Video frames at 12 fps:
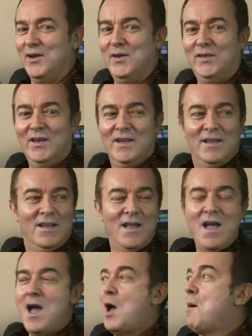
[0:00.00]
goes,
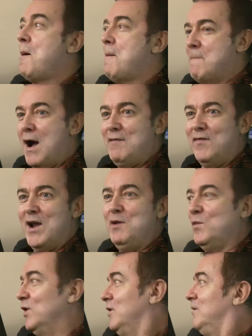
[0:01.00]
My
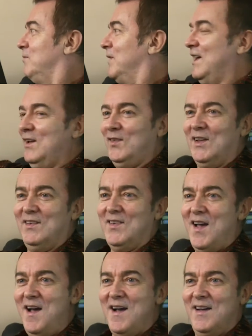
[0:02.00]
friend Will, here's a
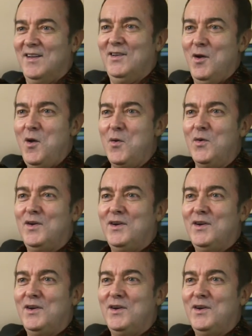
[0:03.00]
guitar, go.